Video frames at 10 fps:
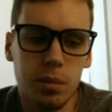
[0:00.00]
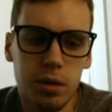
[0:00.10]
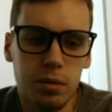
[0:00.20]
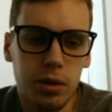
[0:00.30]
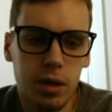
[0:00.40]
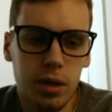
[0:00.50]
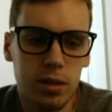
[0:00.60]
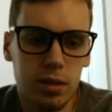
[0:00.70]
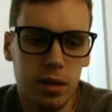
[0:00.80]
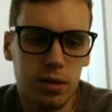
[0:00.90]
but really
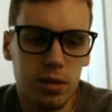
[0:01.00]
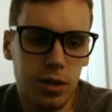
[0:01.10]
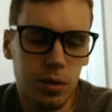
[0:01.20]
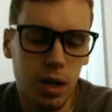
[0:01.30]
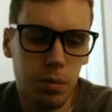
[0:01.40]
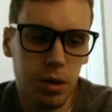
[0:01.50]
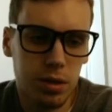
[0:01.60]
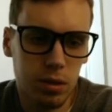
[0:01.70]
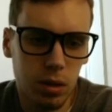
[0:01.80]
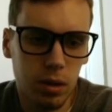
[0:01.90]
it's not too
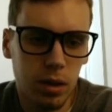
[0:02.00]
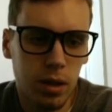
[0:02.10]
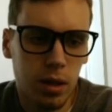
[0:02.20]
complex at all.